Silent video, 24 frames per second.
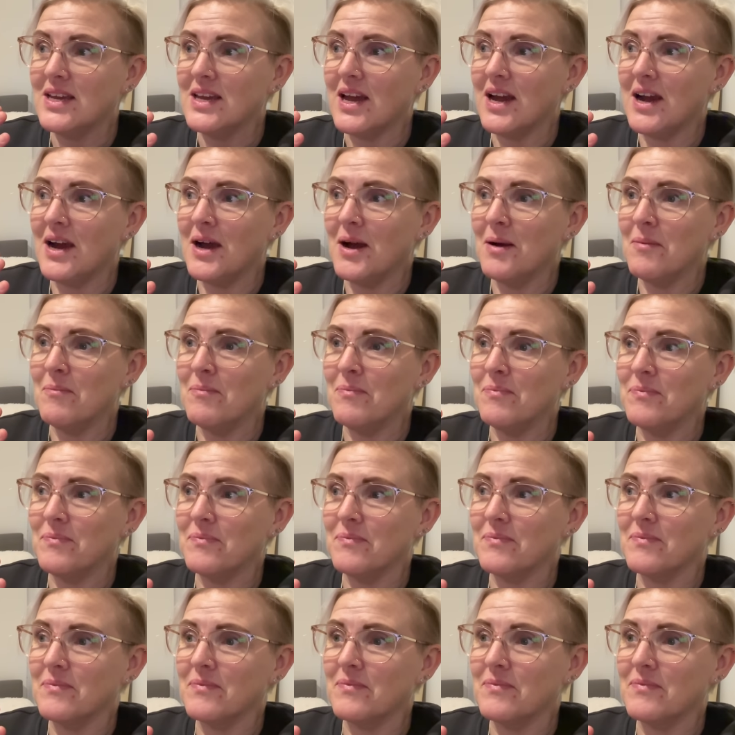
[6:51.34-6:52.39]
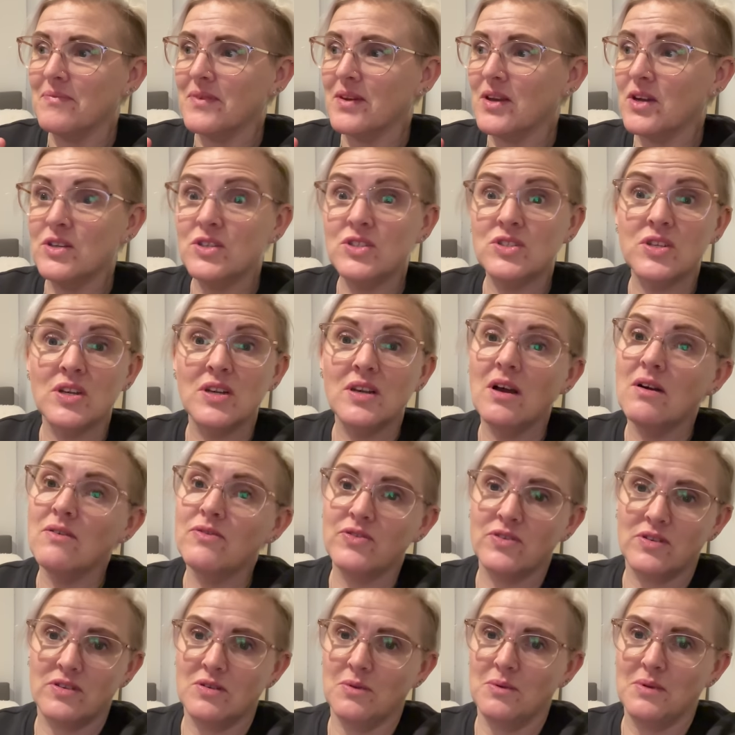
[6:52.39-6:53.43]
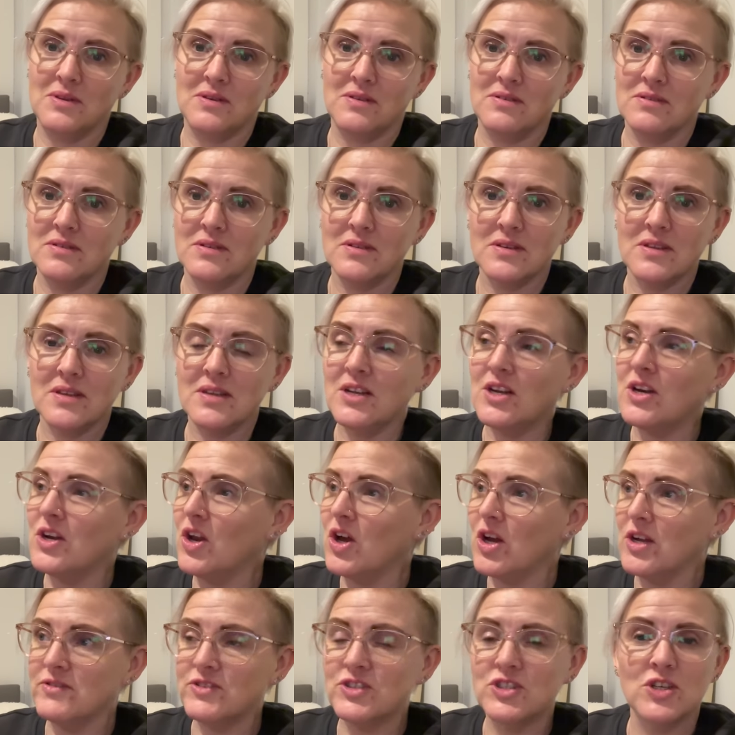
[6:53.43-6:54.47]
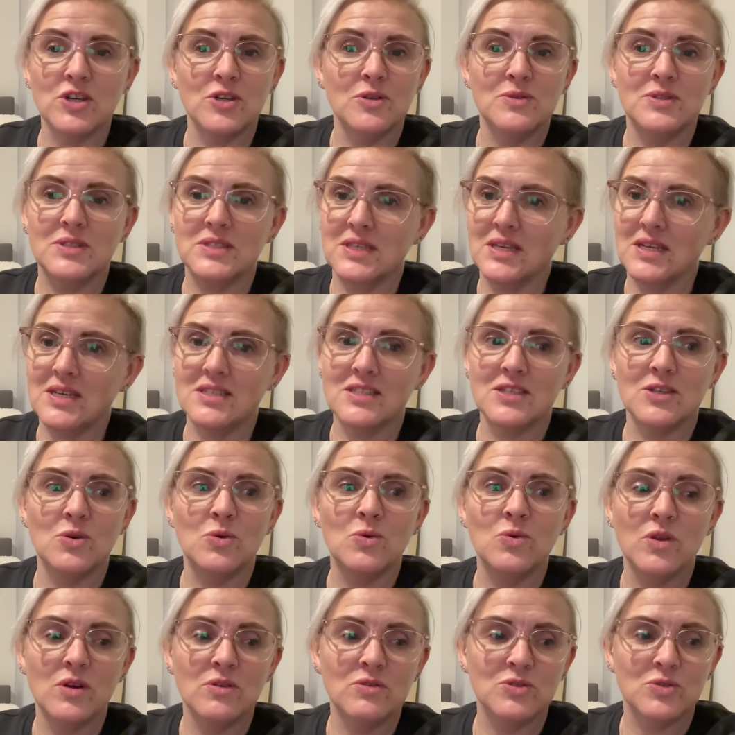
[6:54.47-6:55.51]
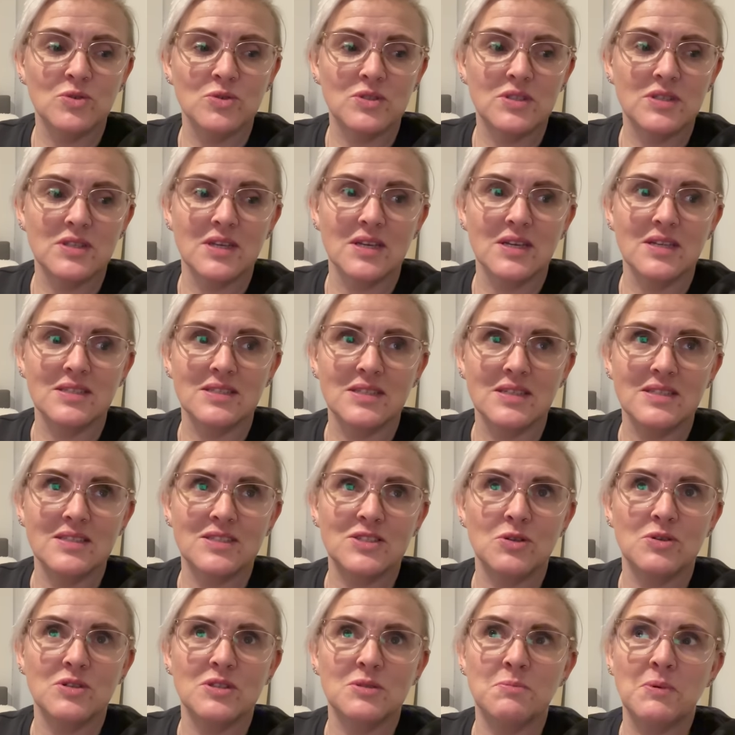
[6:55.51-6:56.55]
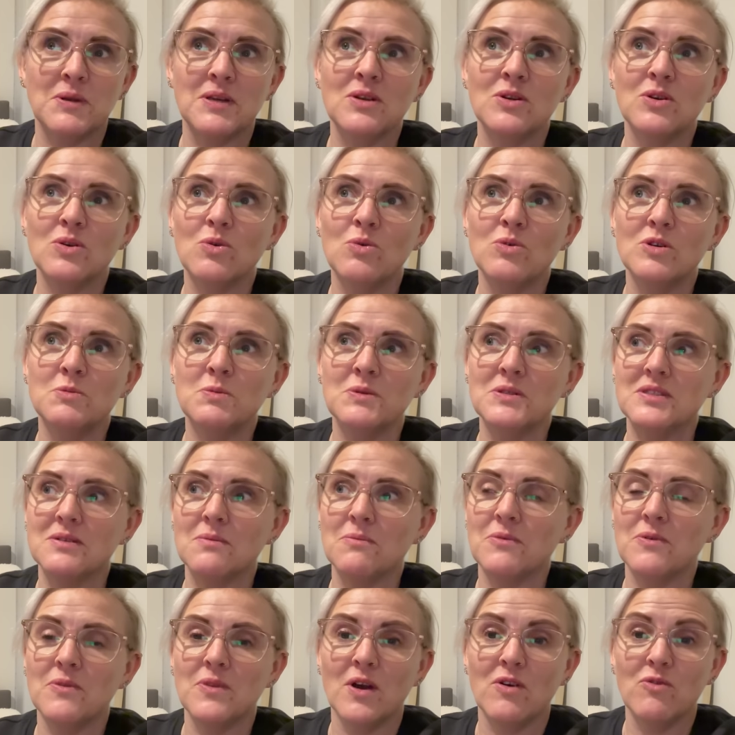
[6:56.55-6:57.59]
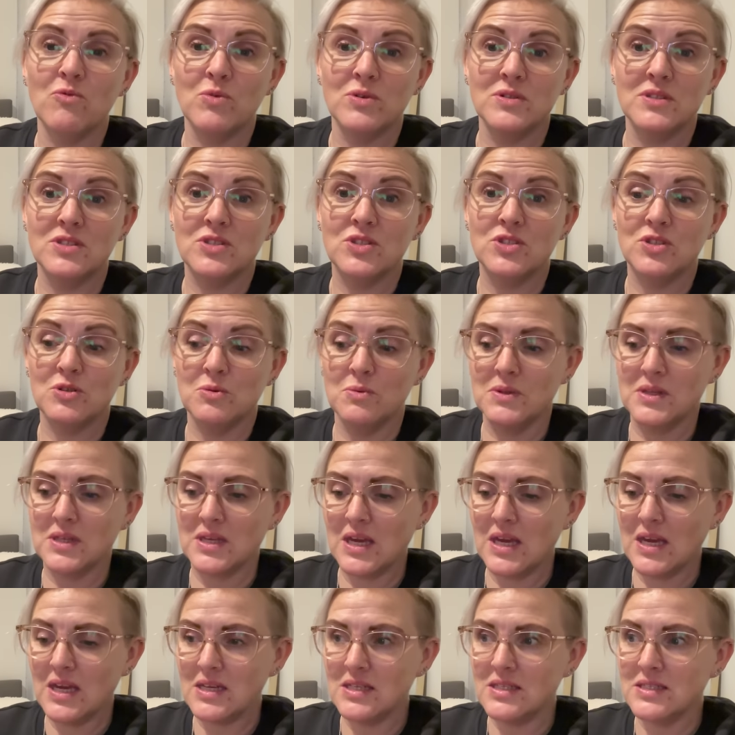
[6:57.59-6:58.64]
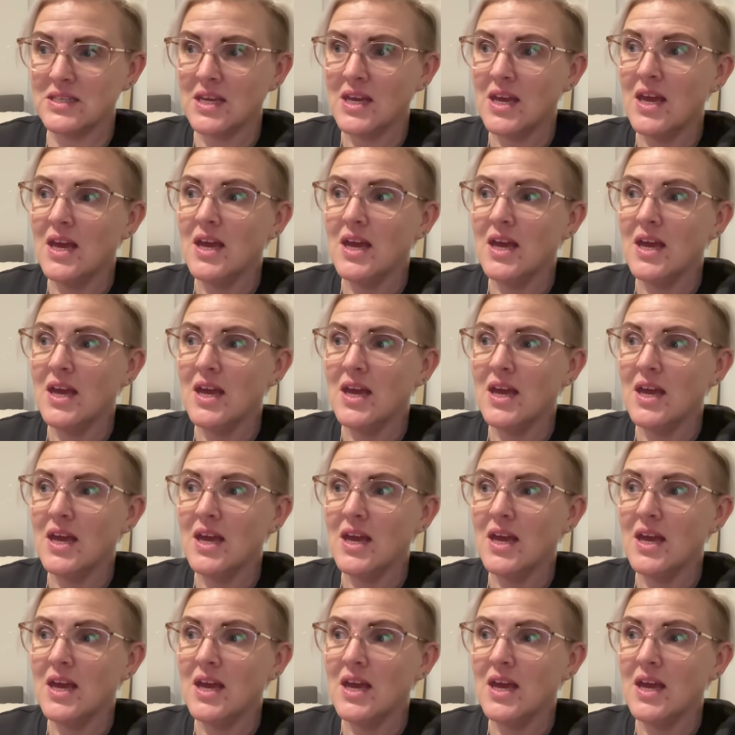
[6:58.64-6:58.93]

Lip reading: I used to love doing live shows, theatre, all those sorts of things. So it's been always been something that I've wanted to do with the kids.